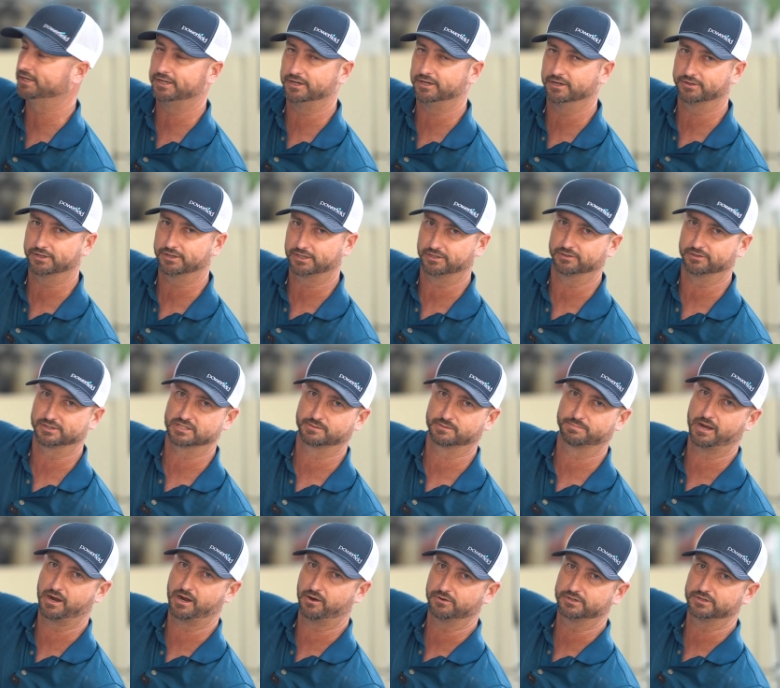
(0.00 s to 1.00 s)
here that kills
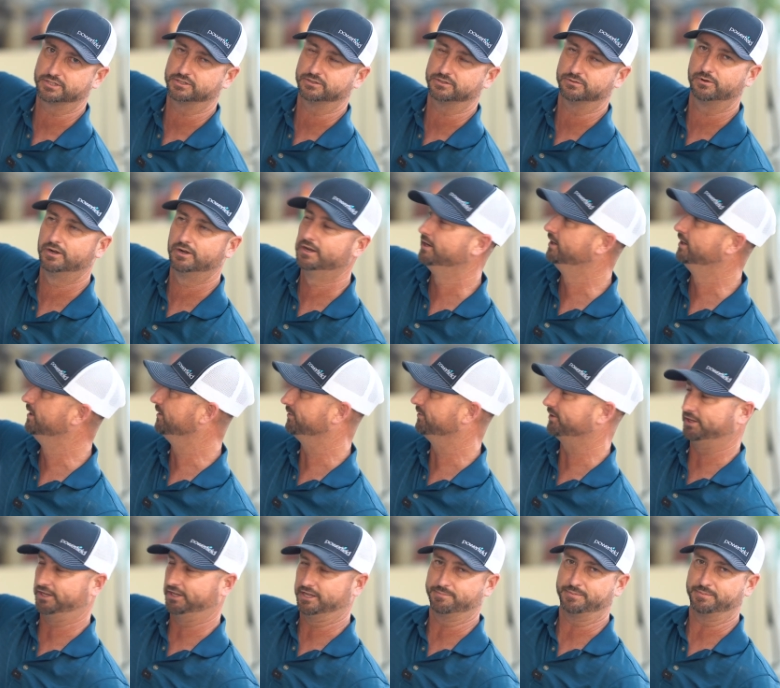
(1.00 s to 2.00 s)
the power to
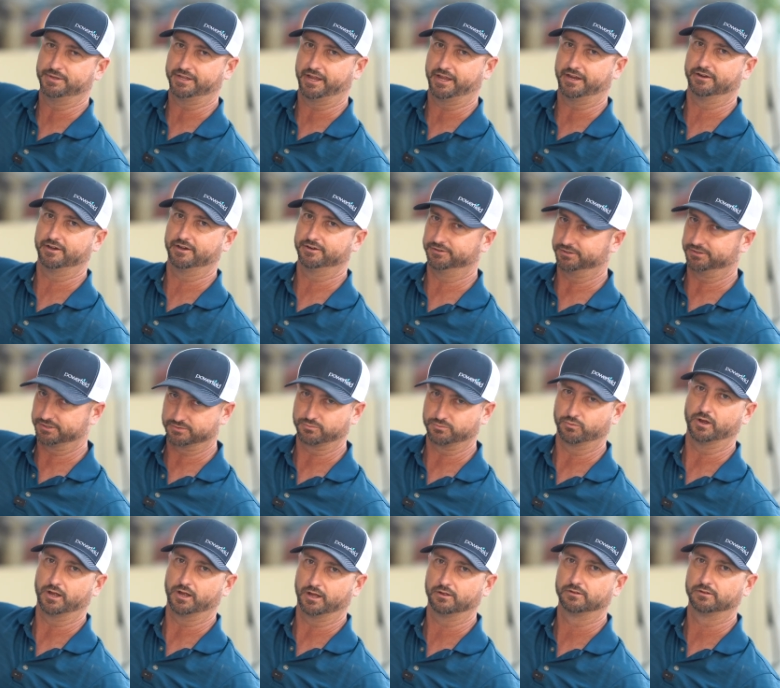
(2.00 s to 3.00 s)
the EP800 as
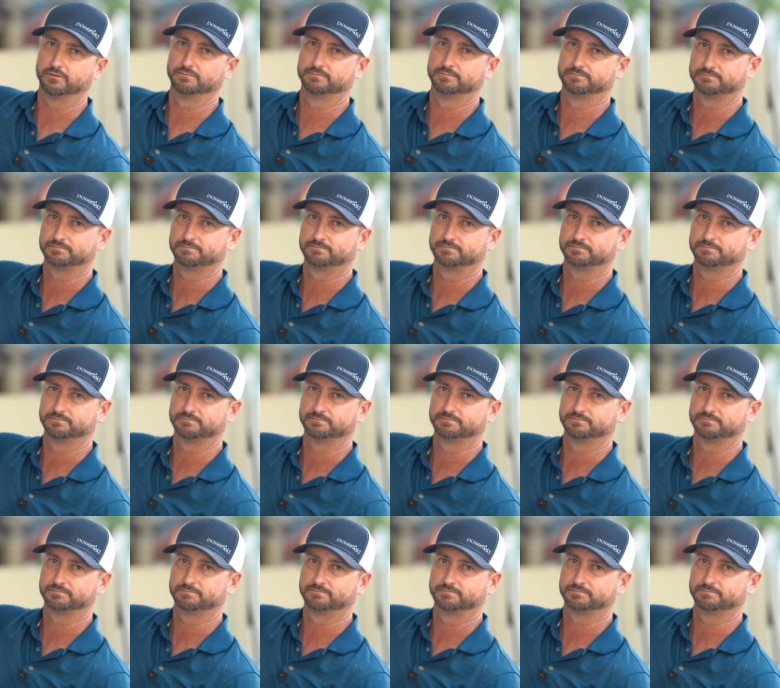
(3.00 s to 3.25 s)
well.